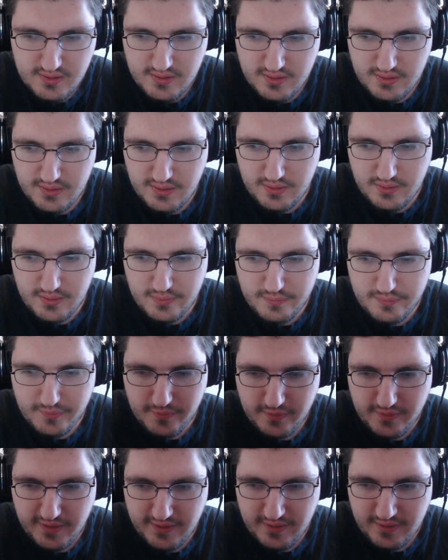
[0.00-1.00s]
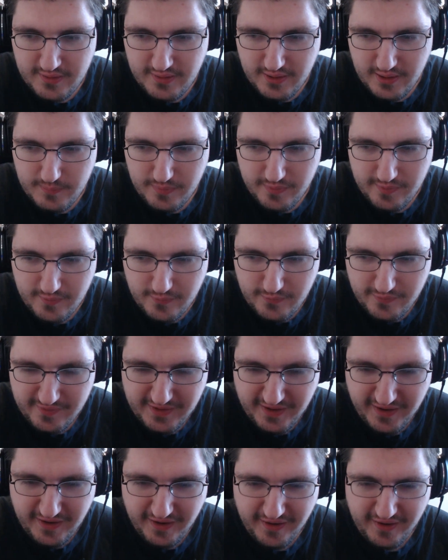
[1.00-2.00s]
Oh boy, I'm so
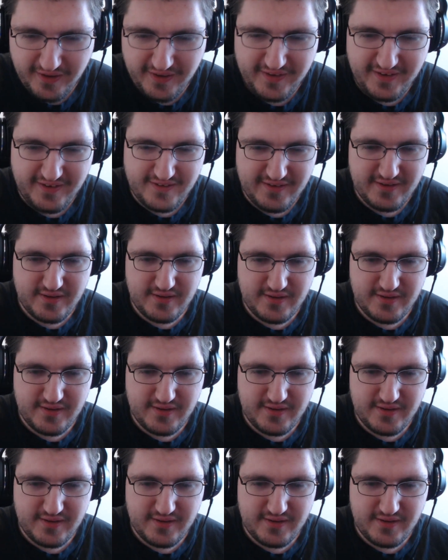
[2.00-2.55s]
scared.